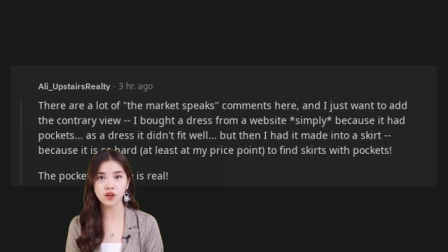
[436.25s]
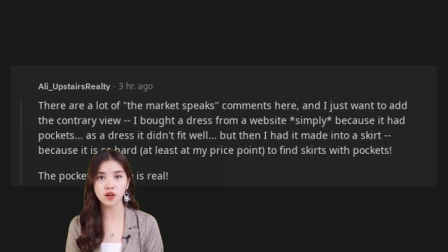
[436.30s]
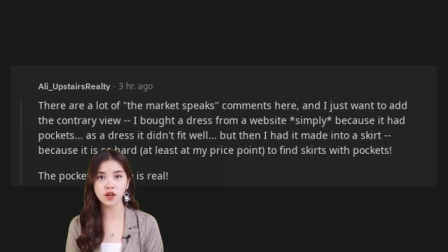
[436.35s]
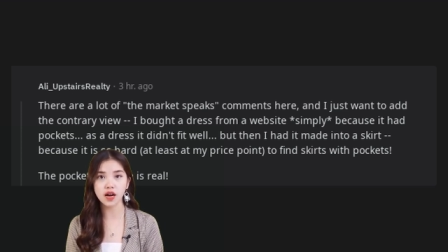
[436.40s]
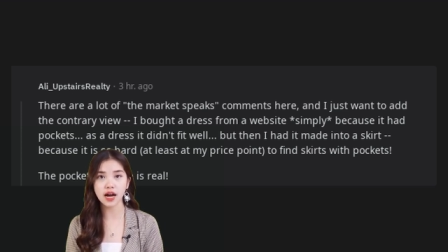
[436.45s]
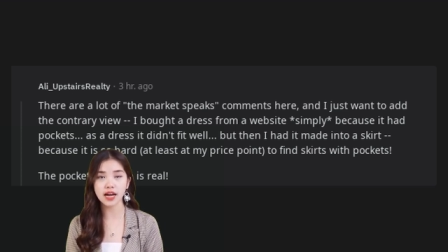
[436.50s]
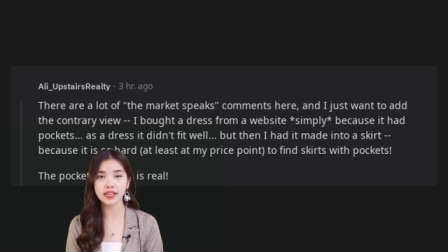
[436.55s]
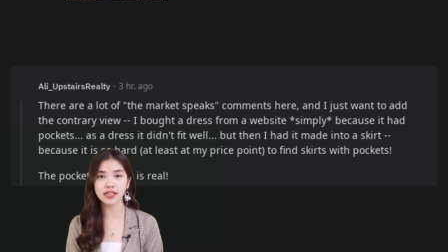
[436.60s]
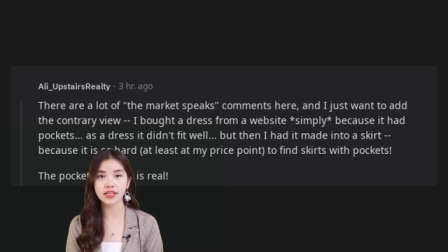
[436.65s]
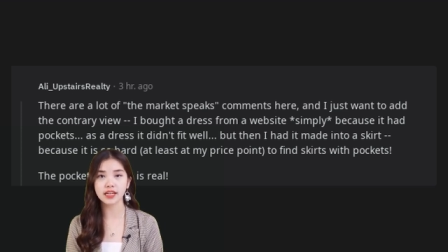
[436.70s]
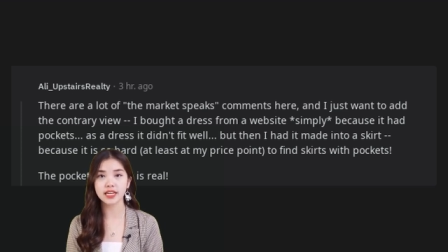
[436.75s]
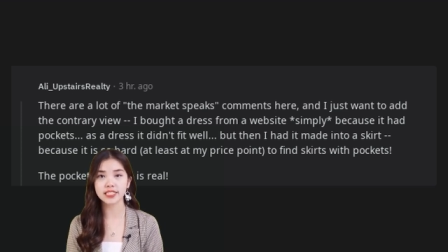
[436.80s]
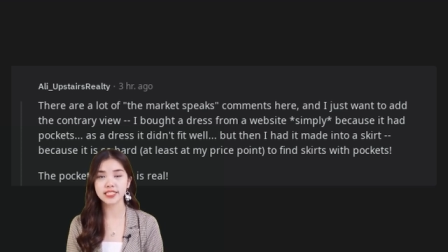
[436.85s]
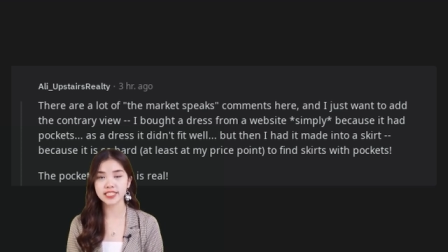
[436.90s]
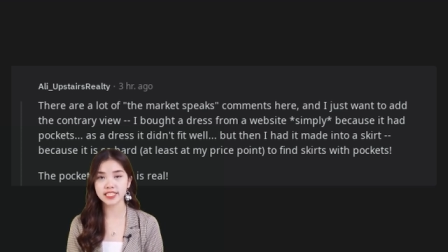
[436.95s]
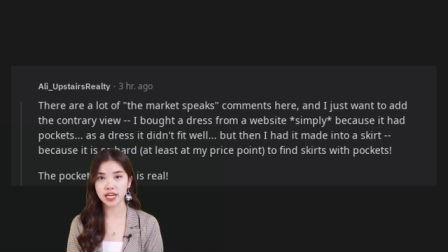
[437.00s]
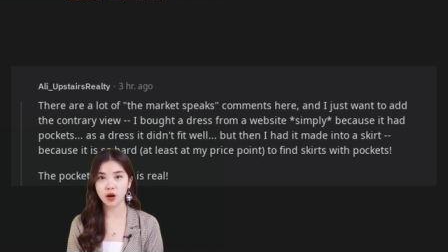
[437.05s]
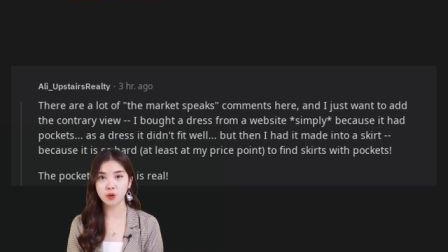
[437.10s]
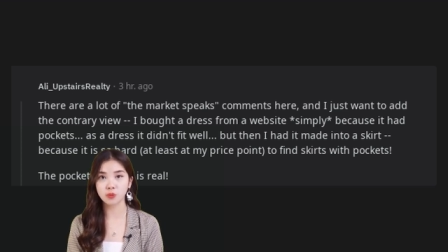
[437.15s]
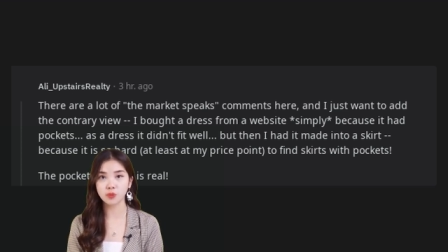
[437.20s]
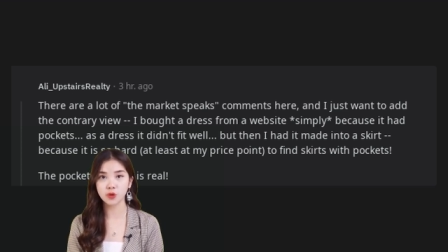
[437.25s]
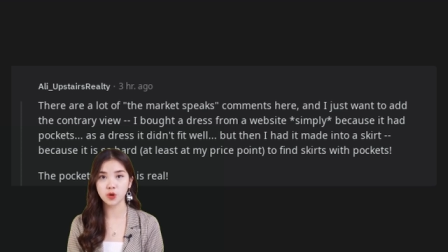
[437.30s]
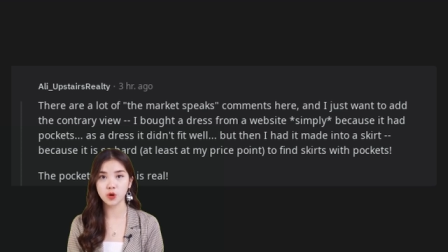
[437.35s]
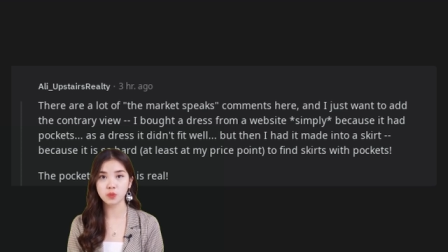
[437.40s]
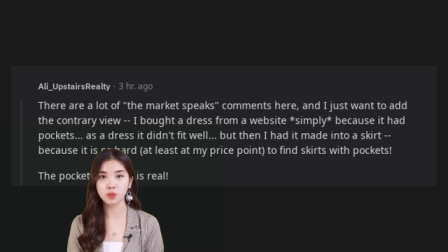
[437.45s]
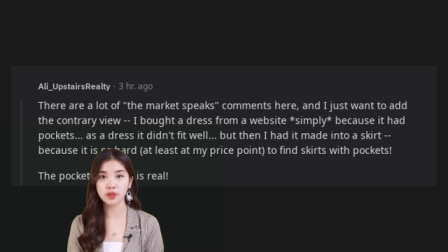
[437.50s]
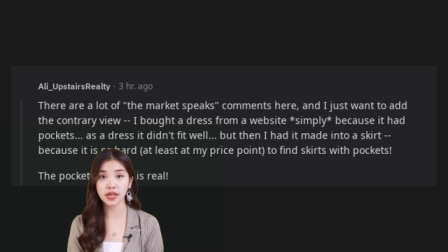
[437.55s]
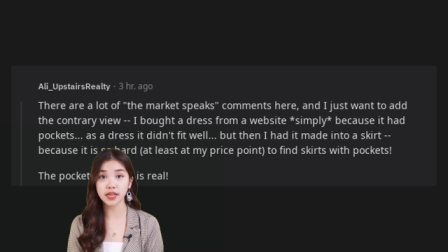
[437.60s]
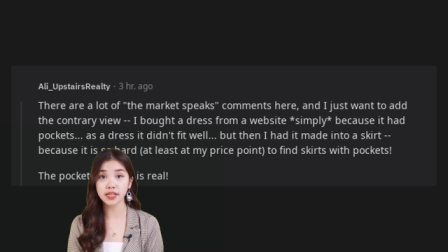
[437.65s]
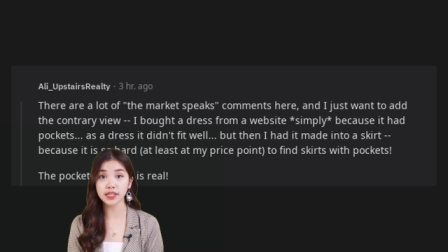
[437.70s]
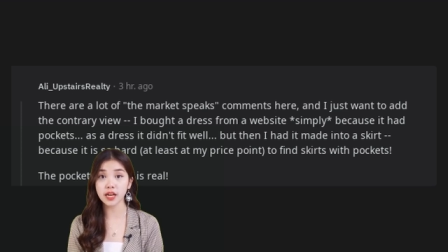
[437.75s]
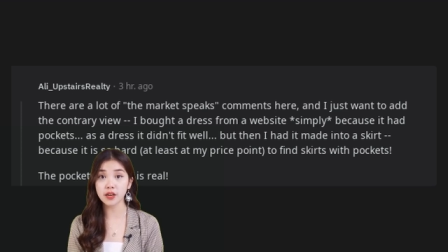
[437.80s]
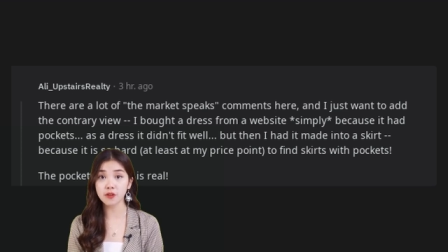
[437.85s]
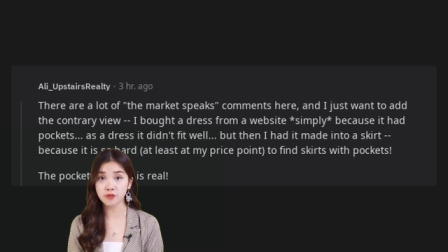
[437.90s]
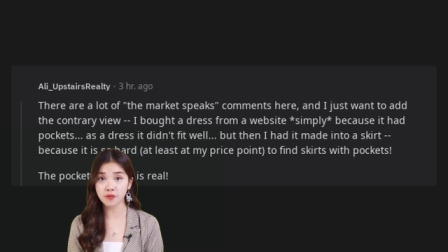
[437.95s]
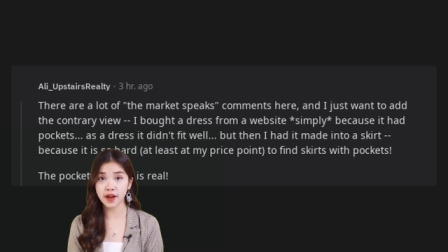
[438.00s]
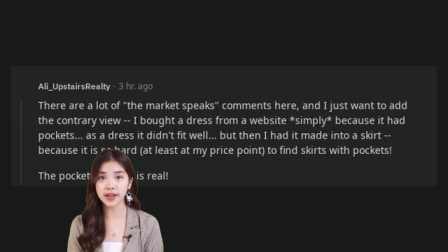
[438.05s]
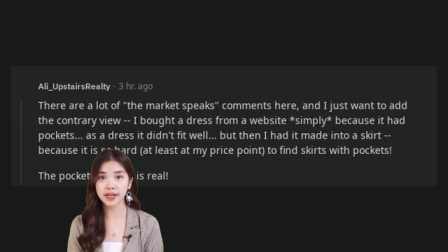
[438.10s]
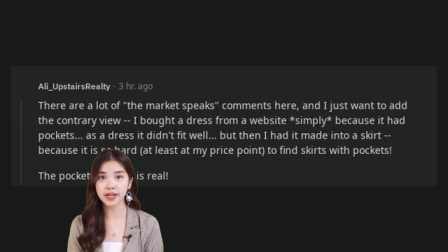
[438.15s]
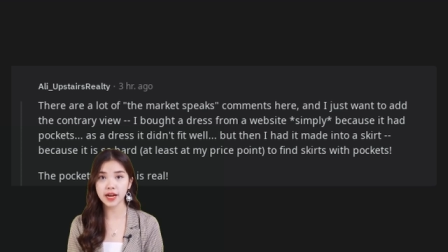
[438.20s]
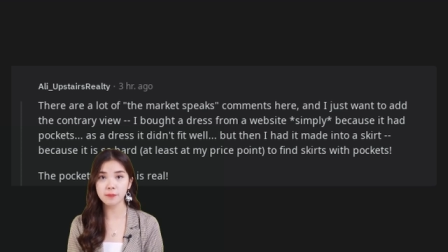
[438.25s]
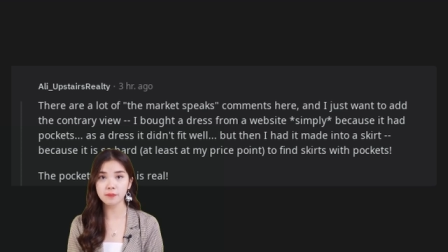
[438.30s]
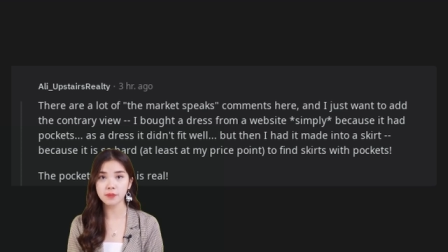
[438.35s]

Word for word: As a dress it didn't fit well.